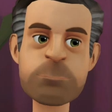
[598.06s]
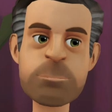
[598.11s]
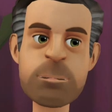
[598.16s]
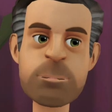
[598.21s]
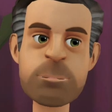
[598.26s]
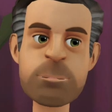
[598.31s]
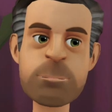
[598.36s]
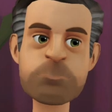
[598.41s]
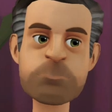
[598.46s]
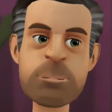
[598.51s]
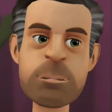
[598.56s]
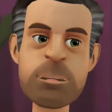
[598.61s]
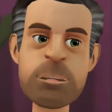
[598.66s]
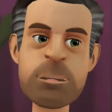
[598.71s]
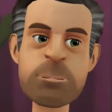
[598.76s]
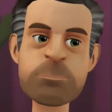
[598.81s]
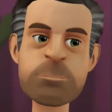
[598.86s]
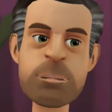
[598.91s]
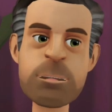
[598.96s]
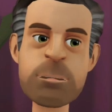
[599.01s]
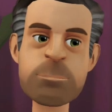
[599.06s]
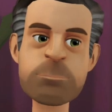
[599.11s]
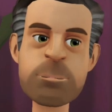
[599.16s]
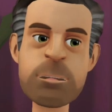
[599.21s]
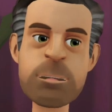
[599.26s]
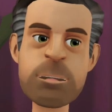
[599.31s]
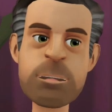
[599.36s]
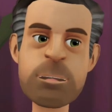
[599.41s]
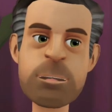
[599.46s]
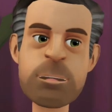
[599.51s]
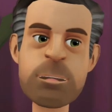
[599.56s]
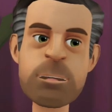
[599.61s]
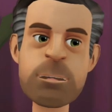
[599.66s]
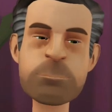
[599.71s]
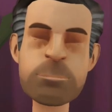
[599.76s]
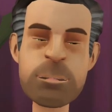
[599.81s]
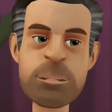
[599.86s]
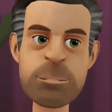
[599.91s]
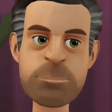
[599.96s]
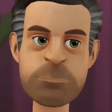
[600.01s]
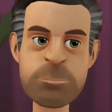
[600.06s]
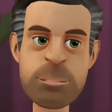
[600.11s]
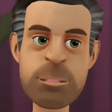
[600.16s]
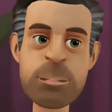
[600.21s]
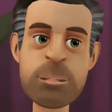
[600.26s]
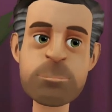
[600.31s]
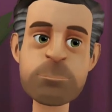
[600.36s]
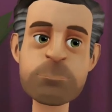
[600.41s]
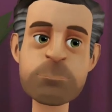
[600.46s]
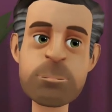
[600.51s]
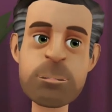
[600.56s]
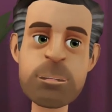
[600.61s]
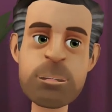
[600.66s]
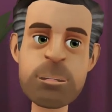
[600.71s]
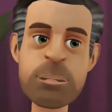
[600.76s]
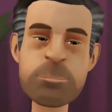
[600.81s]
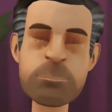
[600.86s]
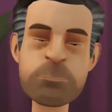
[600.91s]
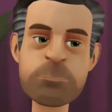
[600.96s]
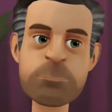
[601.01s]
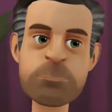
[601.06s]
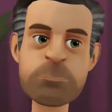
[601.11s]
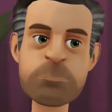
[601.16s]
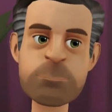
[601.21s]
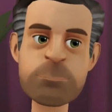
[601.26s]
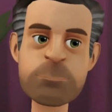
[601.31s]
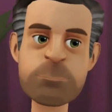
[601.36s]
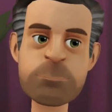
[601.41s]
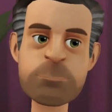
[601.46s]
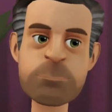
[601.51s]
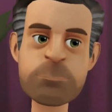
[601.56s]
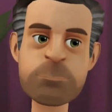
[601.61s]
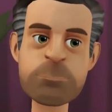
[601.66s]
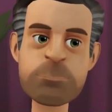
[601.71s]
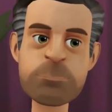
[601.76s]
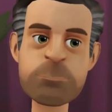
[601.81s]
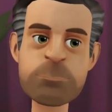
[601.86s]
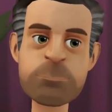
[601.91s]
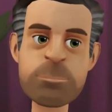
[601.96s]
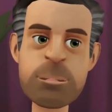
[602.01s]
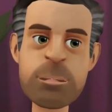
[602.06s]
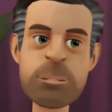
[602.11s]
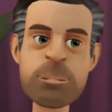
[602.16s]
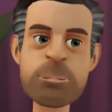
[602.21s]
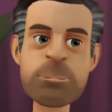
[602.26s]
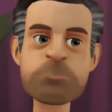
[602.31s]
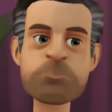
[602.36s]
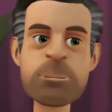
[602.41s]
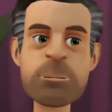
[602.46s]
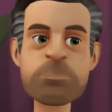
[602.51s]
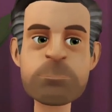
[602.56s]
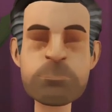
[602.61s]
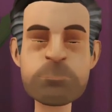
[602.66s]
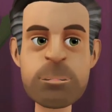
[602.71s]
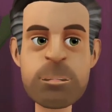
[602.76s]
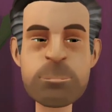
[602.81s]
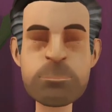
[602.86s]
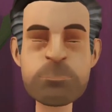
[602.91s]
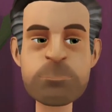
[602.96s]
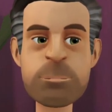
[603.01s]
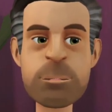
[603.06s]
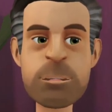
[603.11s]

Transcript: What we have done to black people is dirty. And it's still happening,